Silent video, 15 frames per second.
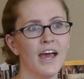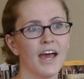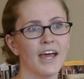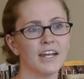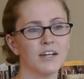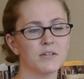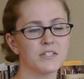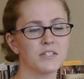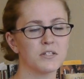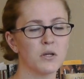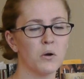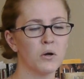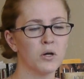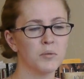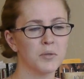and it was this
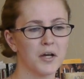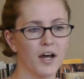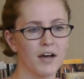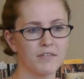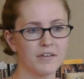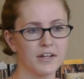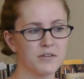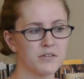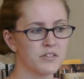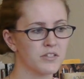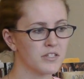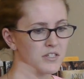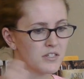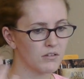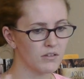horrible cough and I was
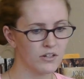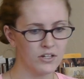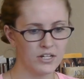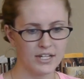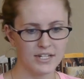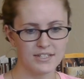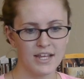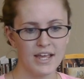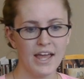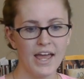just delirious,